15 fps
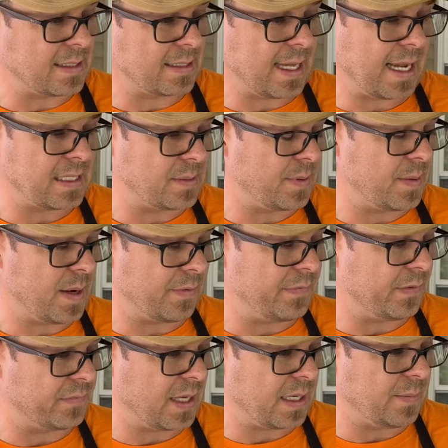at that. It's been about
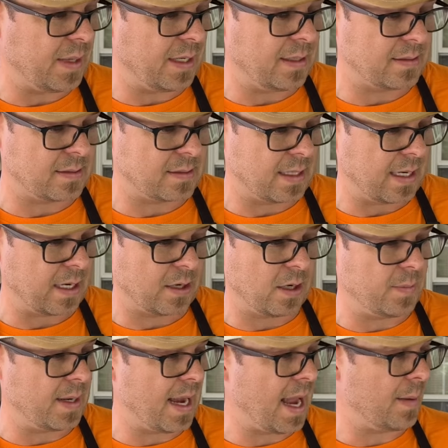15 minutes and I couldn't
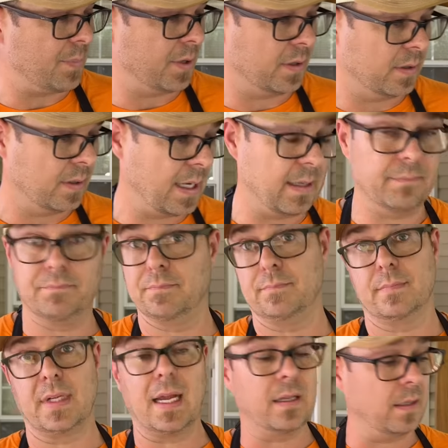be happier. I
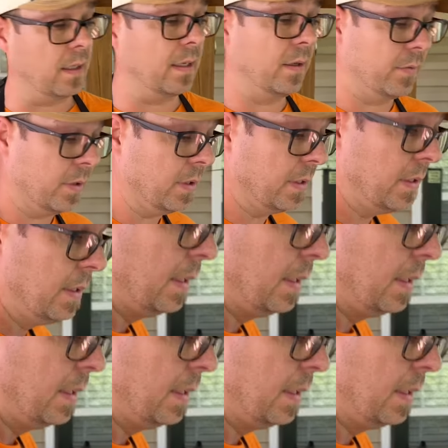got lucky really.